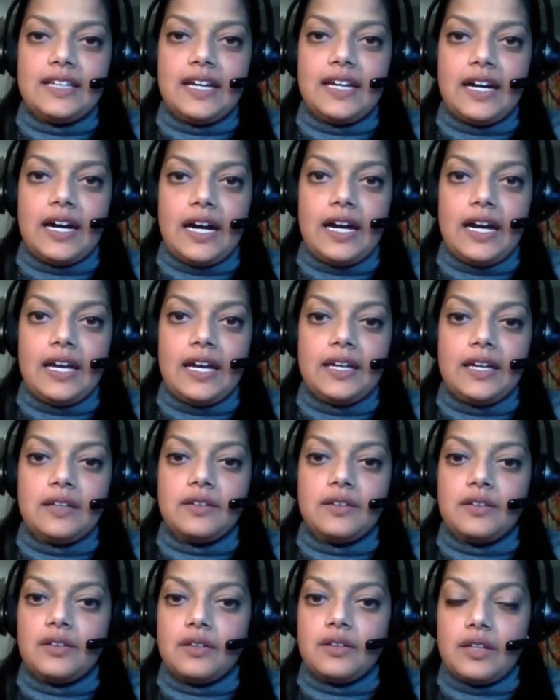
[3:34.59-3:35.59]
I
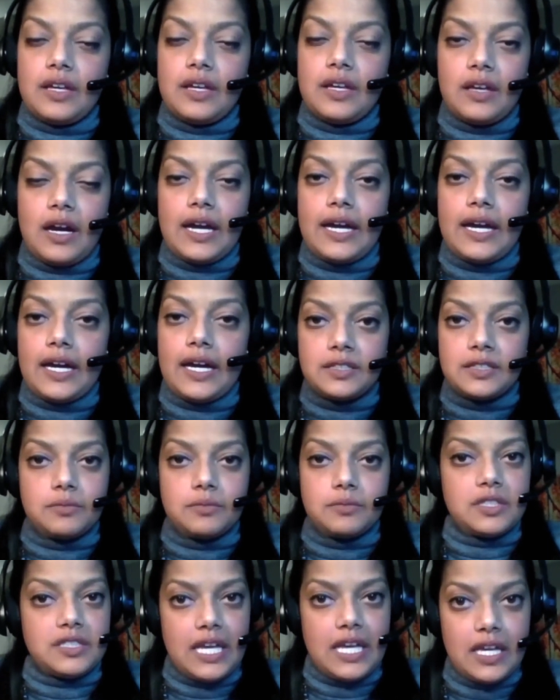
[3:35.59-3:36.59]
asked them
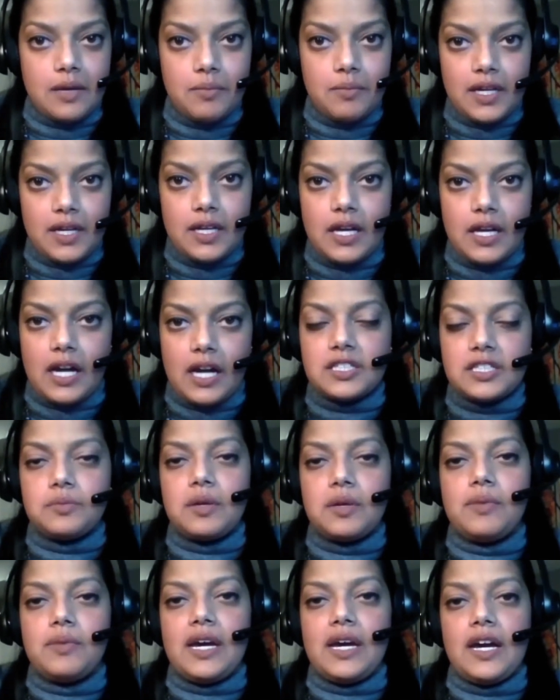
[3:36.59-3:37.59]
to take my
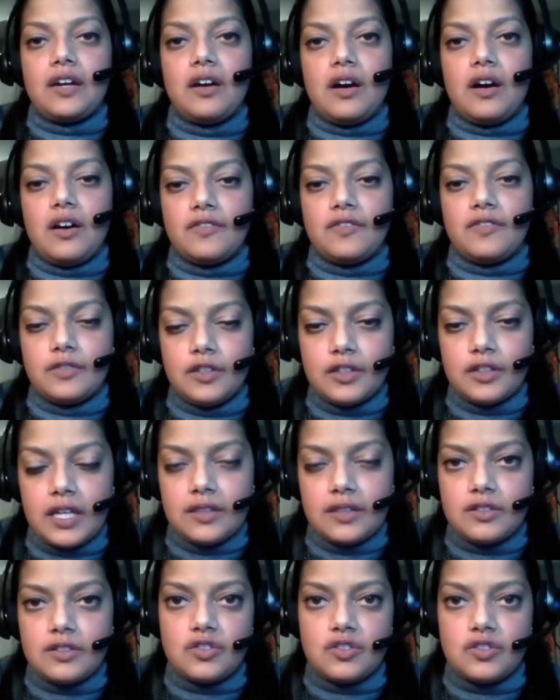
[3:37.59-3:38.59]
ostomy bag off, look
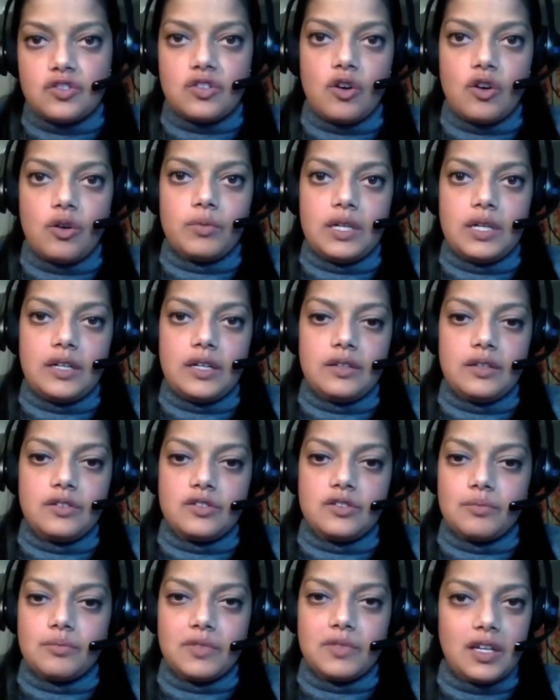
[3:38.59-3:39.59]
at the stoma.
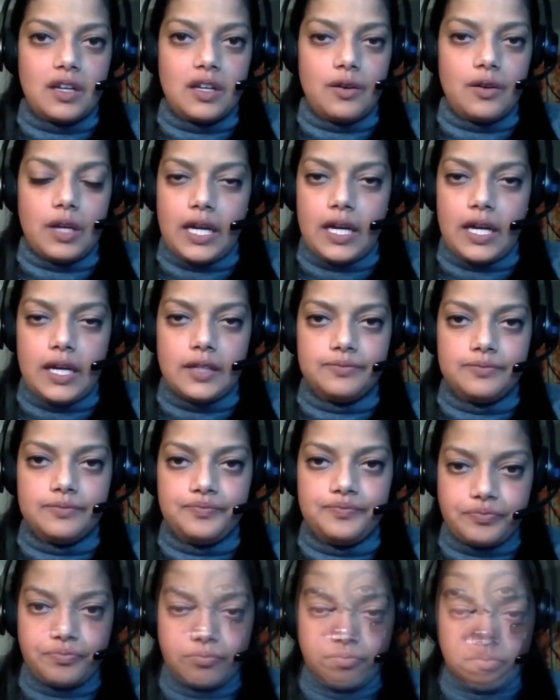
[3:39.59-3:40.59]
There's something going on.
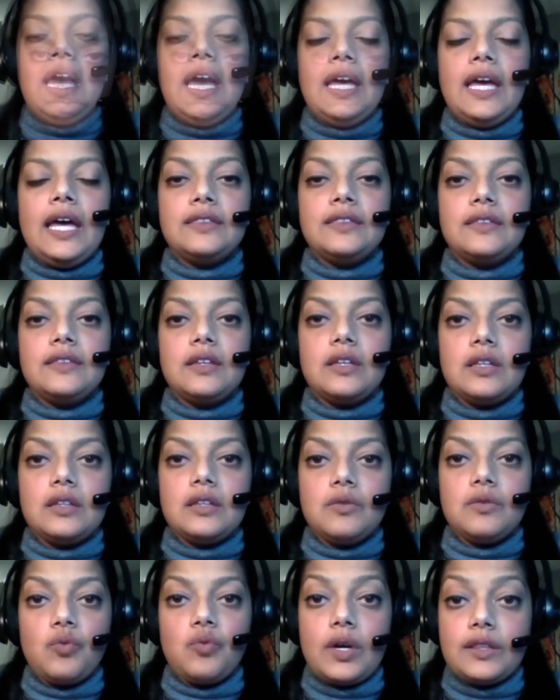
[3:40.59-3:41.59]
And
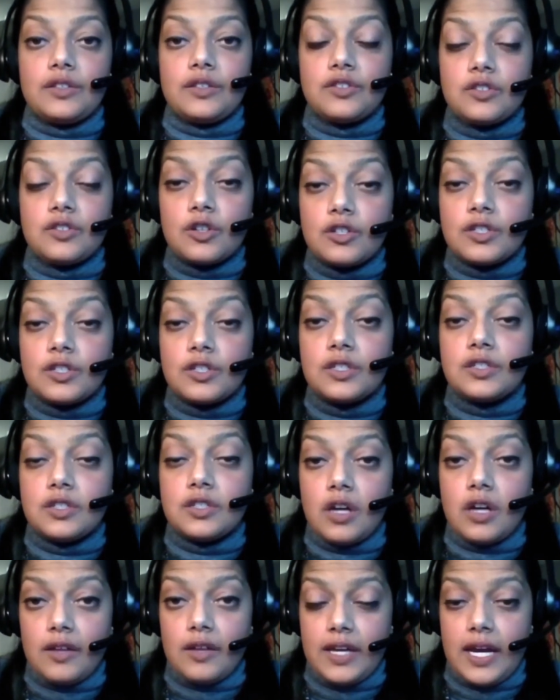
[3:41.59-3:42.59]
when the surgeon
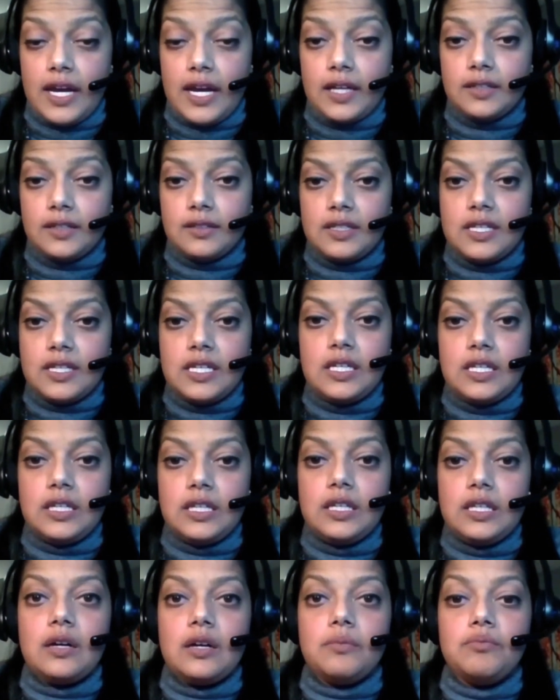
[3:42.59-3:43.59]
saw that,
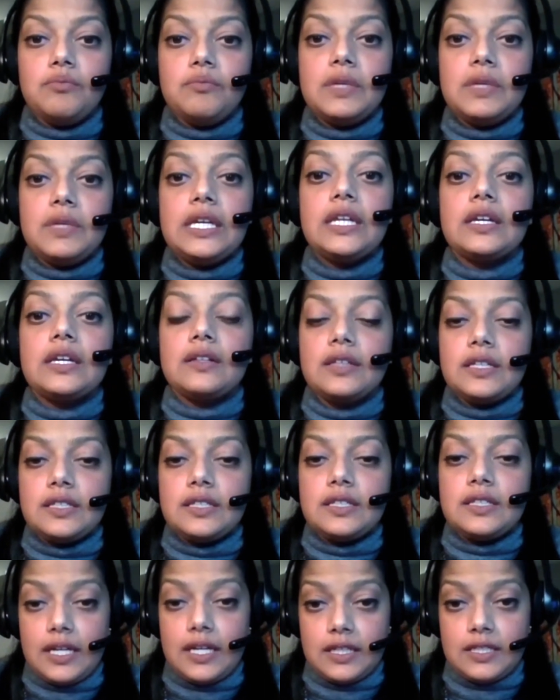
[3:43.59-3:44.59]
he immediately
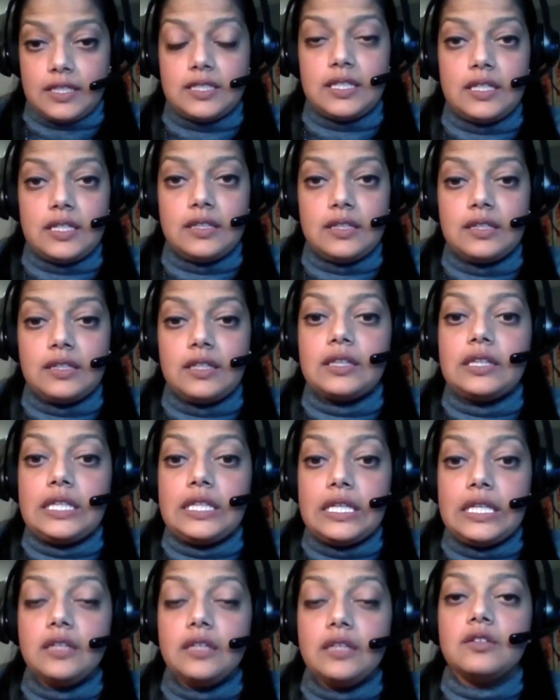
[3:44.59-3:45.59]
texted the
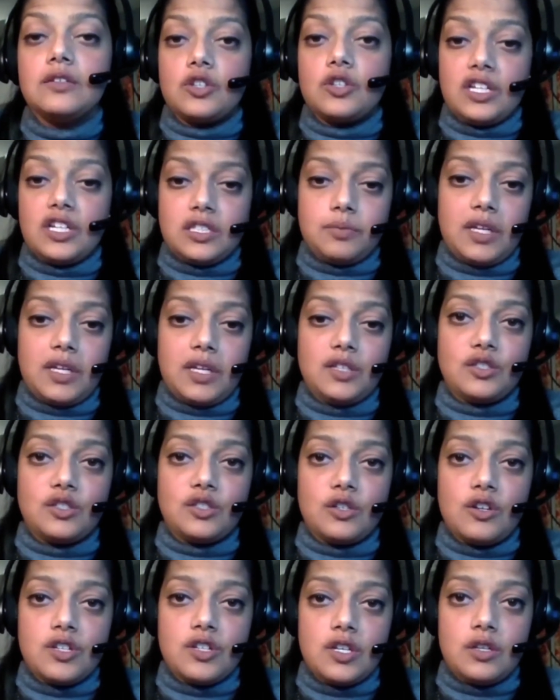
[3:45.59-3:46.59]
lead transplant
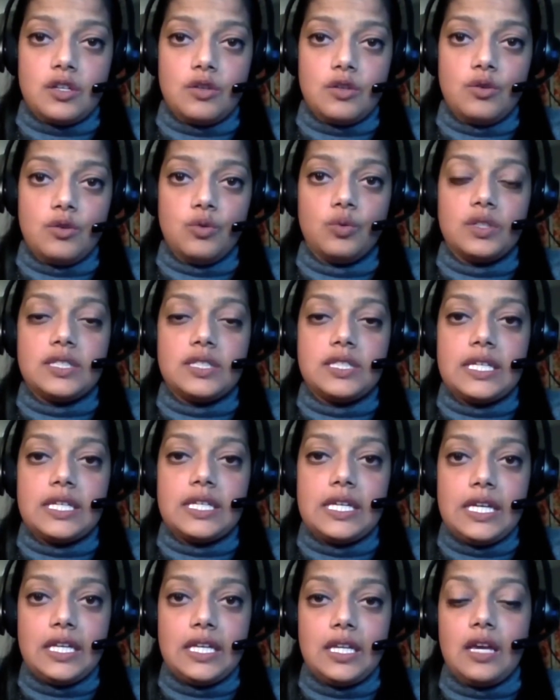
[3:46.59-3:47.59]
surgeon, who was
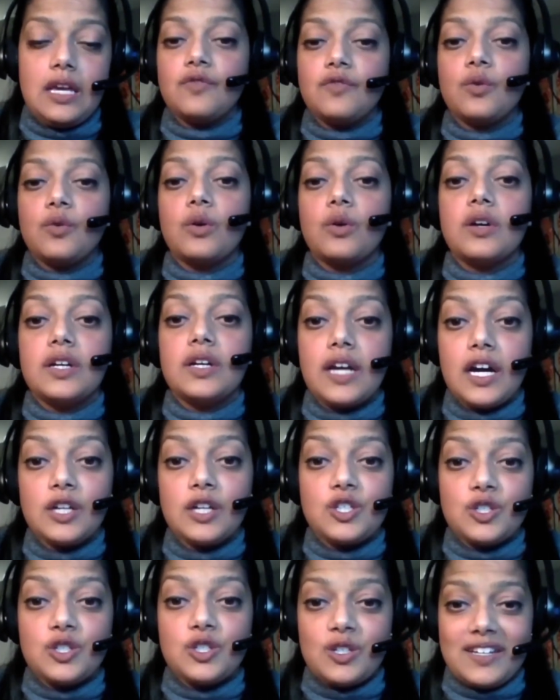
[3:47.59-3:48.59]
in a foreign
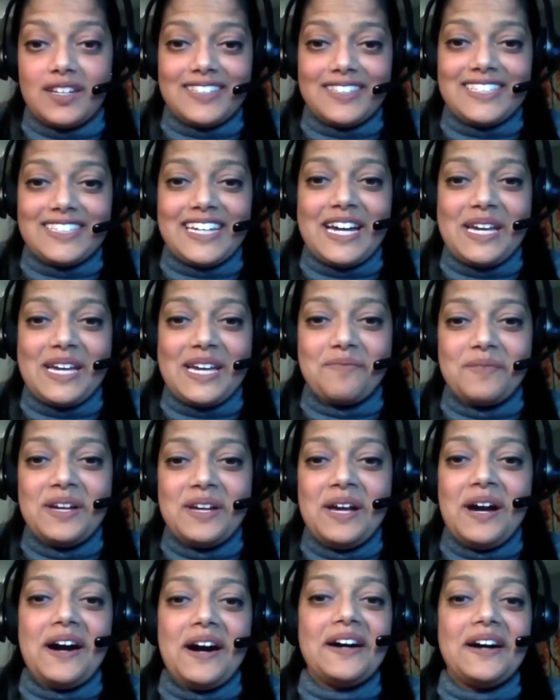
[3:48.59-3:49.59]
country at the time
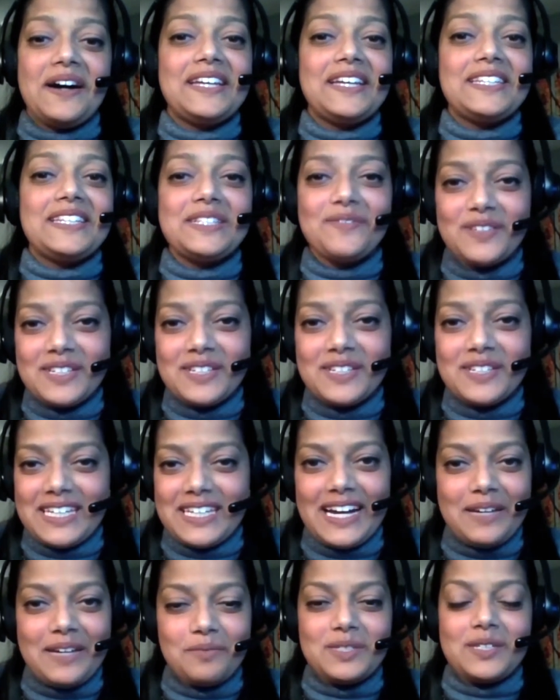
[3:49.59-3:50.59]
on a different
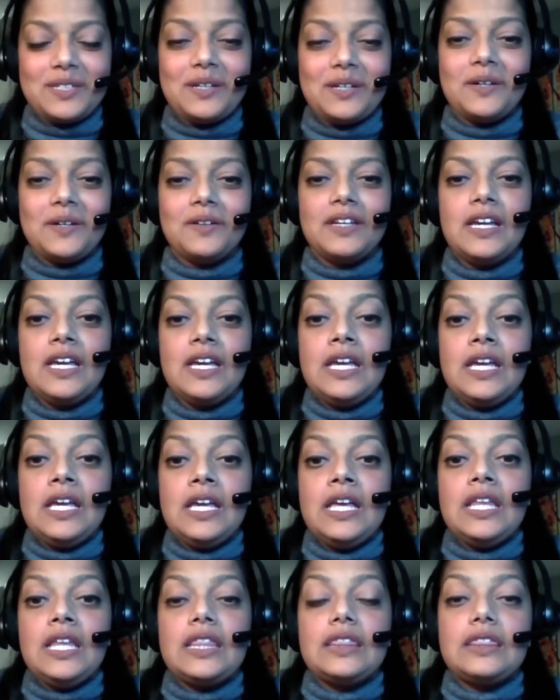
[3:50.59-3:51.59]
time zone.
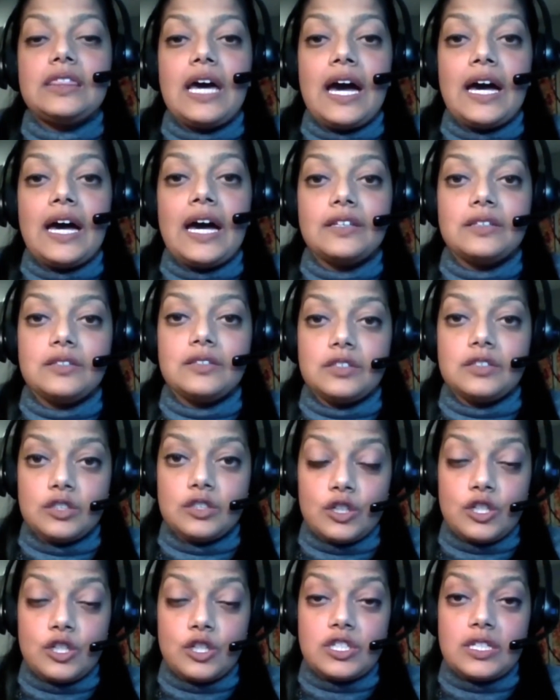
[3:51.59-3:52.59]
That
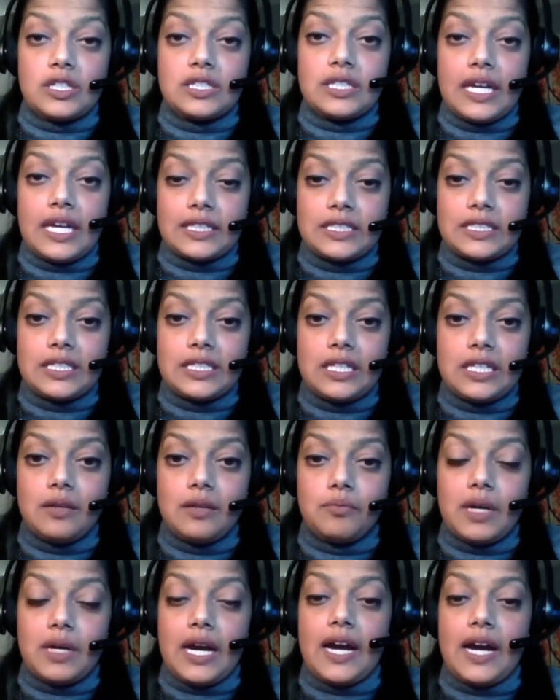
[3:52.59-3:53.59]
surgeon texted
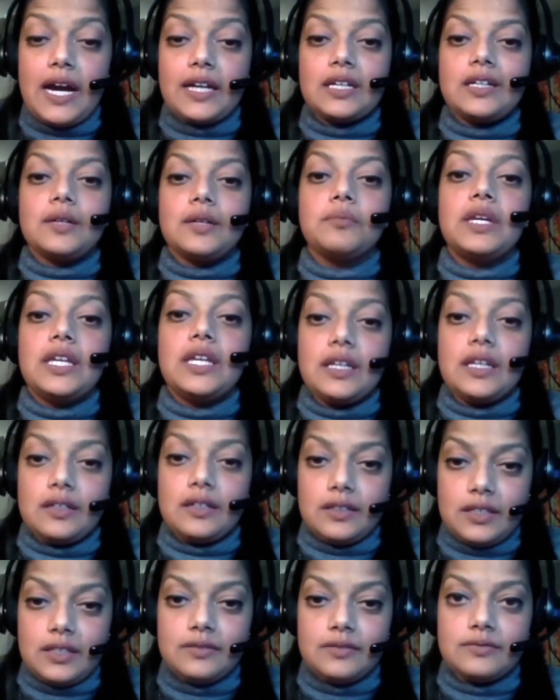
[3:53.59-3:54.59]
him back
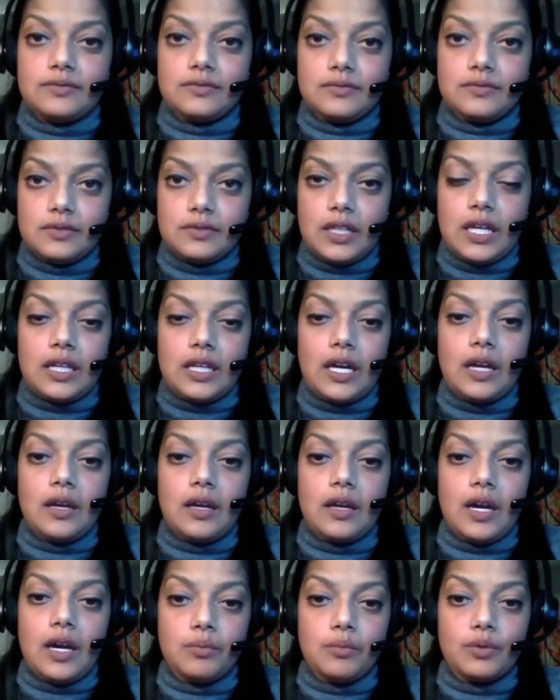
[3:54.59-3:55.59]
immediately. And
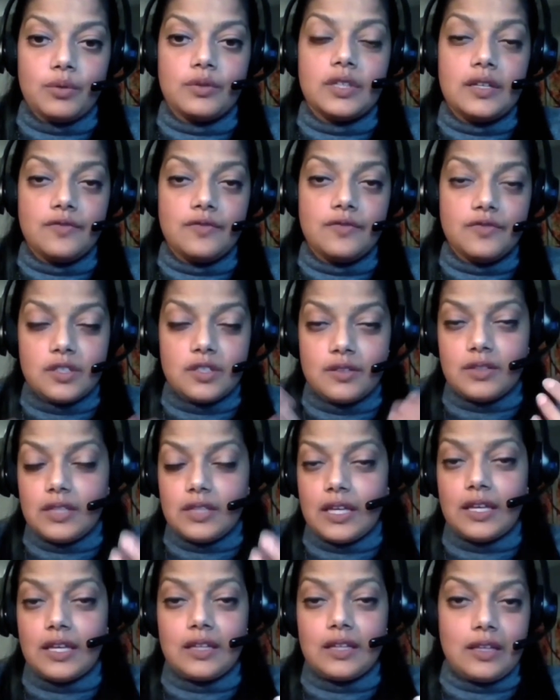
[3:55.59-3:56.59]
I believe to
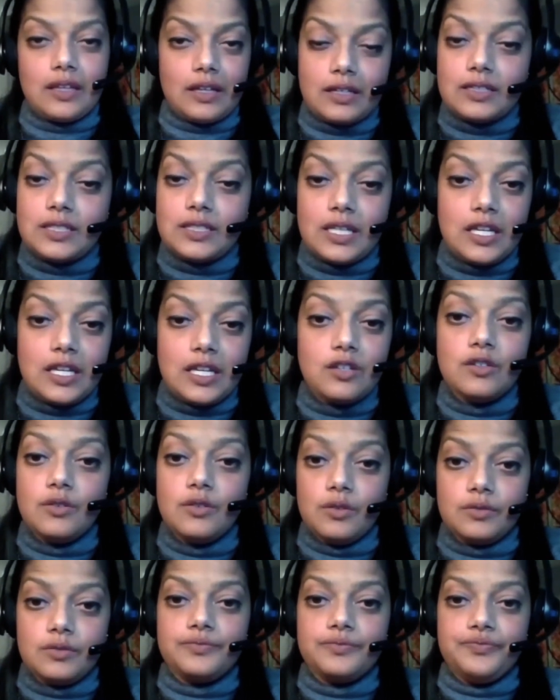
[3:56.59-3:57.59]
think that because they
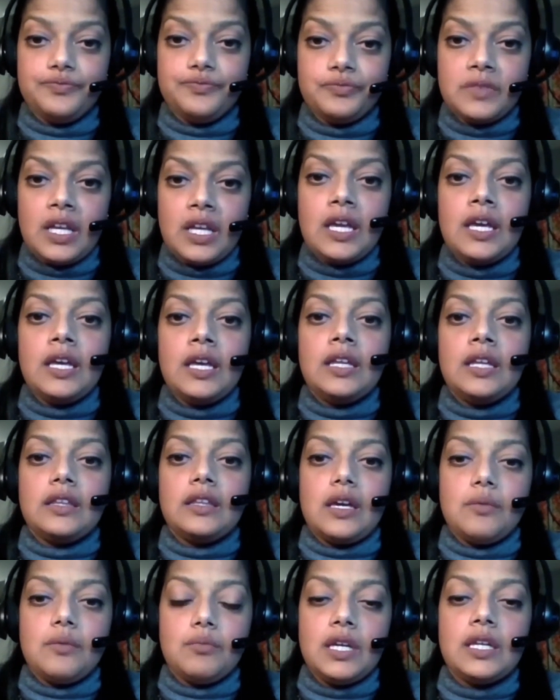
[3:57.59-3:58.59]
knew.
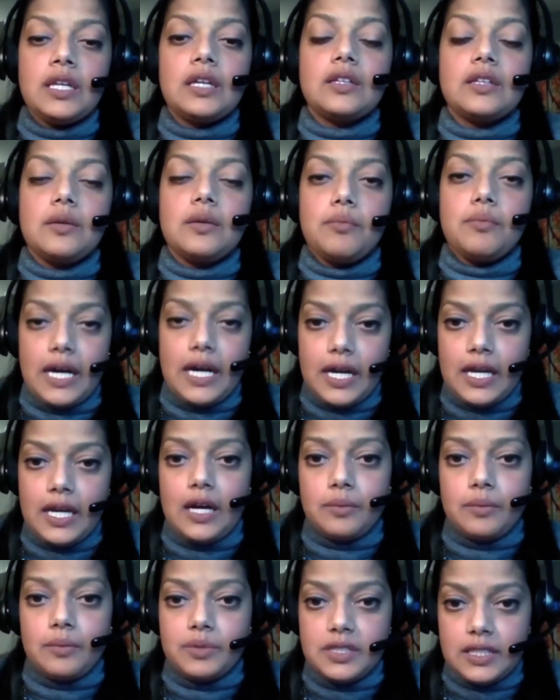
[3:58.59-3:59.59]
They immediately
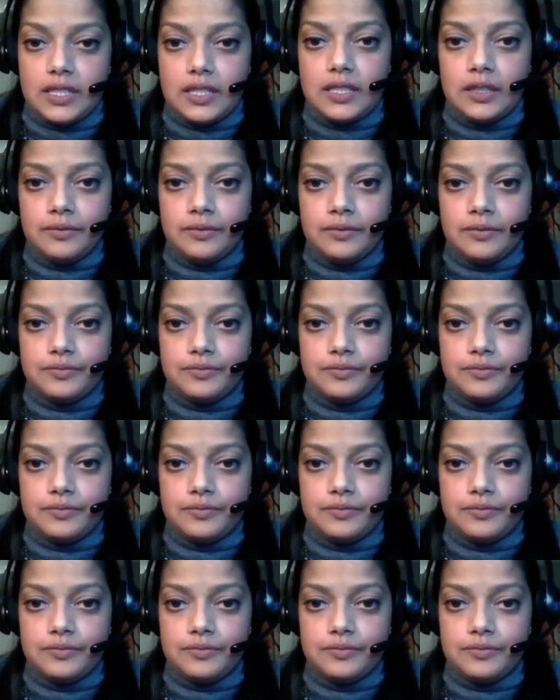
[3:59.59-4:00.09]
biopsied it.